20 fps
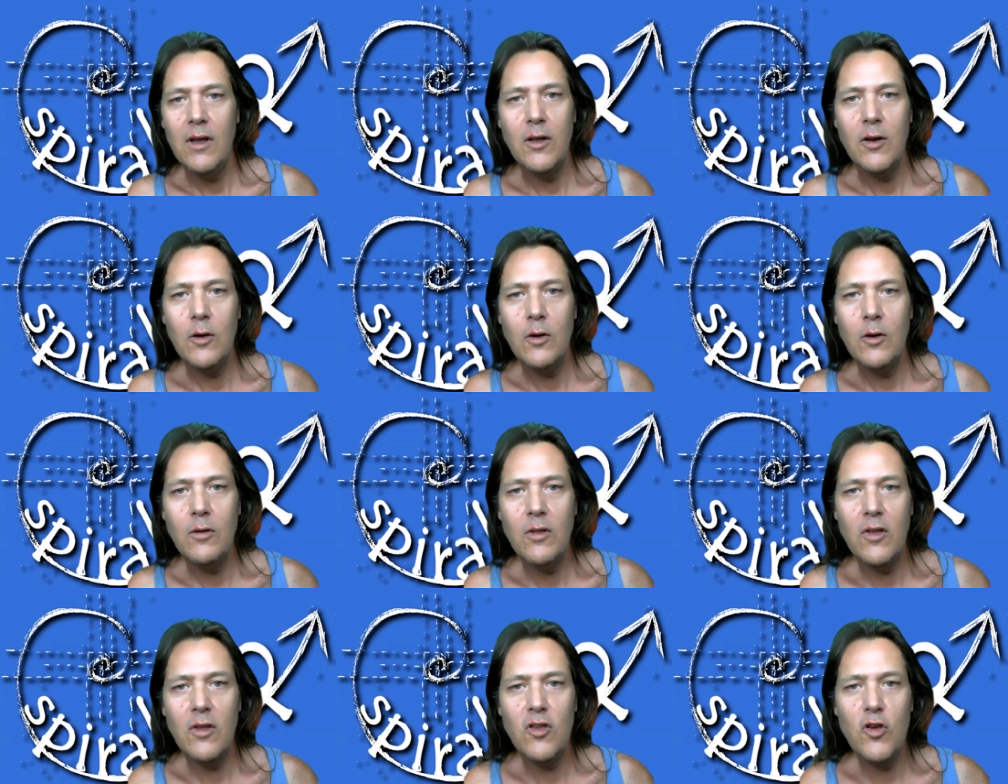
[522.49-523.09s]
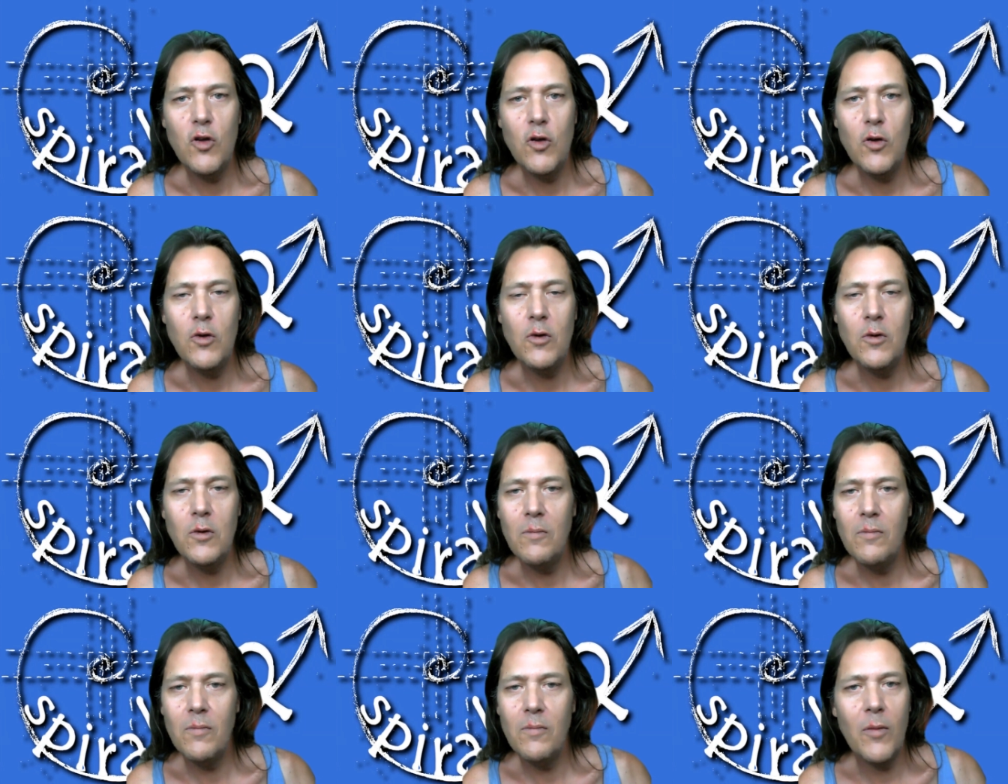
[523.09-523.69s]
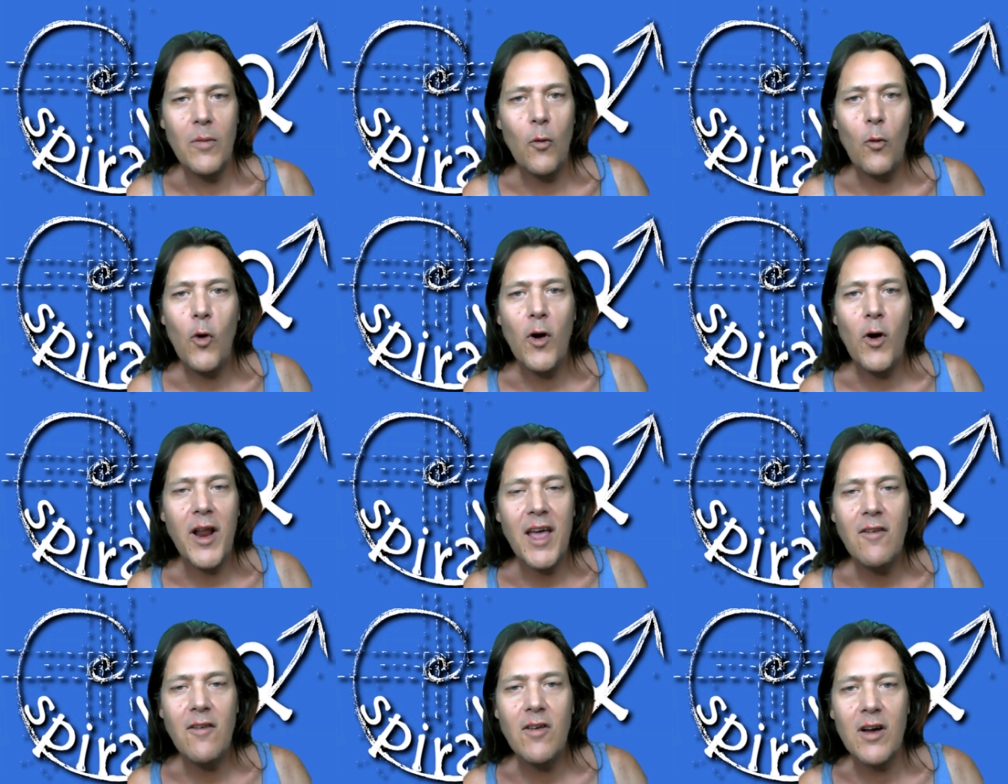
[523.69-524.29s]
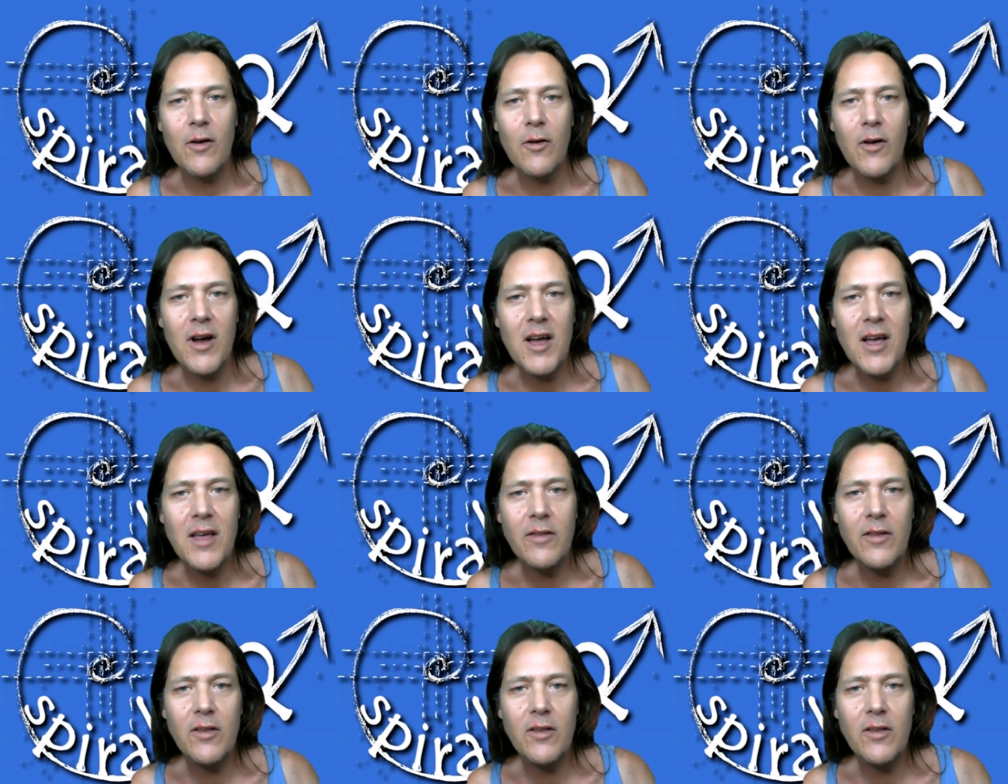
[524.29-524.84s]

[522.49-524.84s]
you know, the new whatever, right?